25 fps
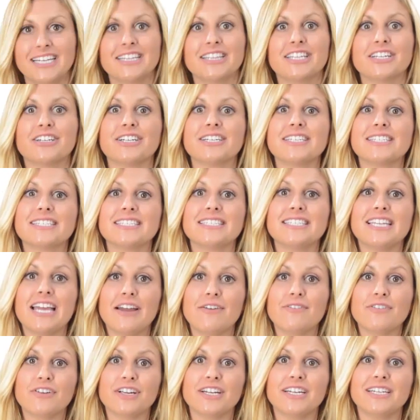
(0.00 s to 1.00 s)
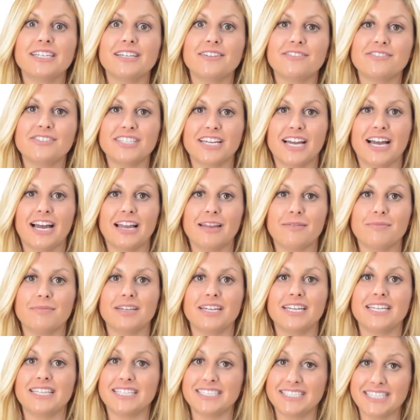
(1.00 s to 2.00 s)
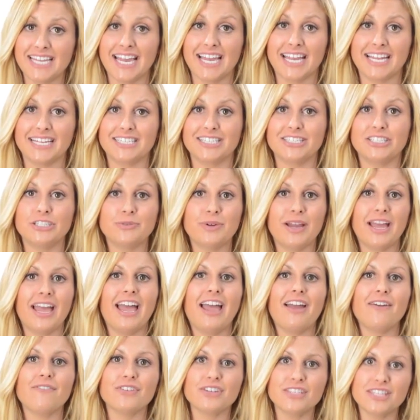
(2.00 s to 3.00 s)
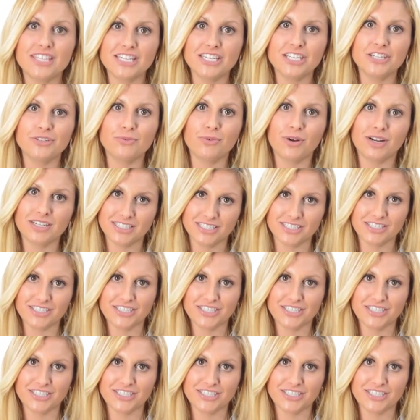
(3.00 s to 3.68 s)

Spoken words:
There is never enough time in the day to do everything you want to